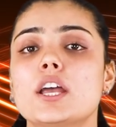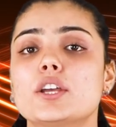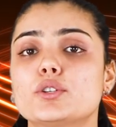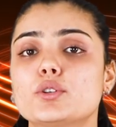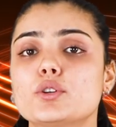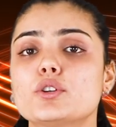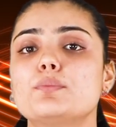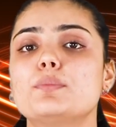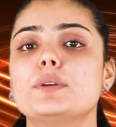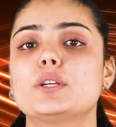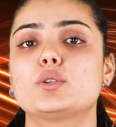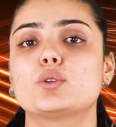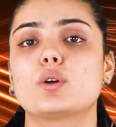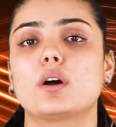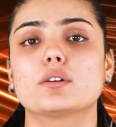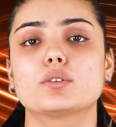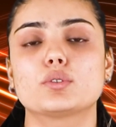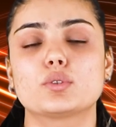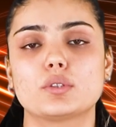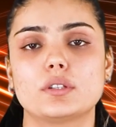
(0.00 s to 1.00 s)
should be
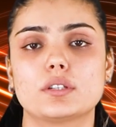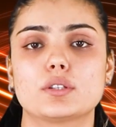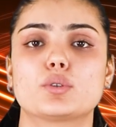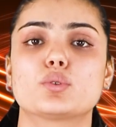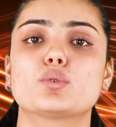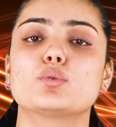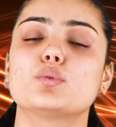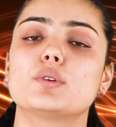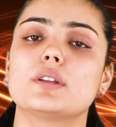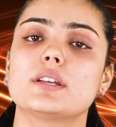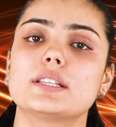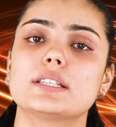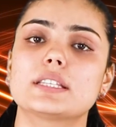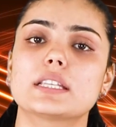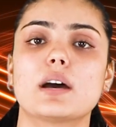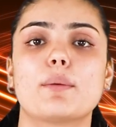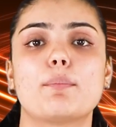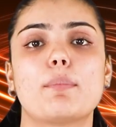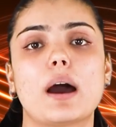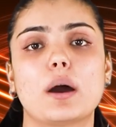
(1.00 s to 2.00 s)
taught to the students
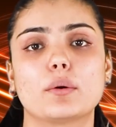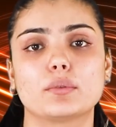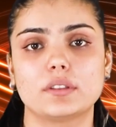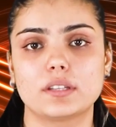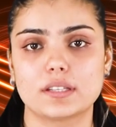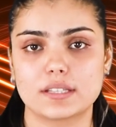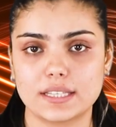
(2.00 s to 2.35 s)
about the